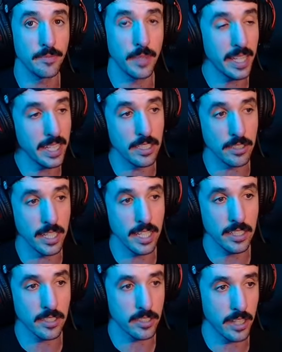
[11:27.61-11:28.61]
It is. It
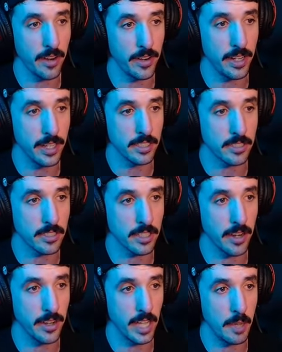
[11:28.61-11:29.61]
is a scary. It is a
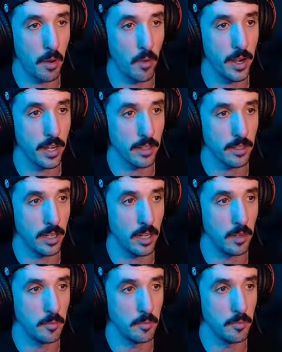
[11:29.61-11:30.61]
scary game already.
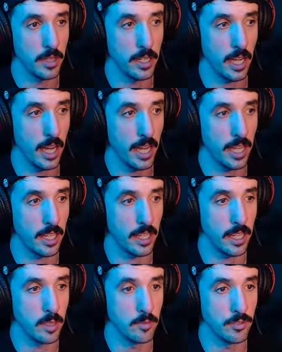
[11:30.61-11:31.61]
Um, but I
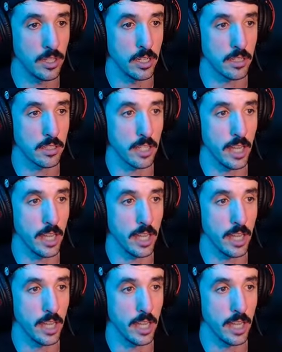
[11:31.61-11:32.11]
am just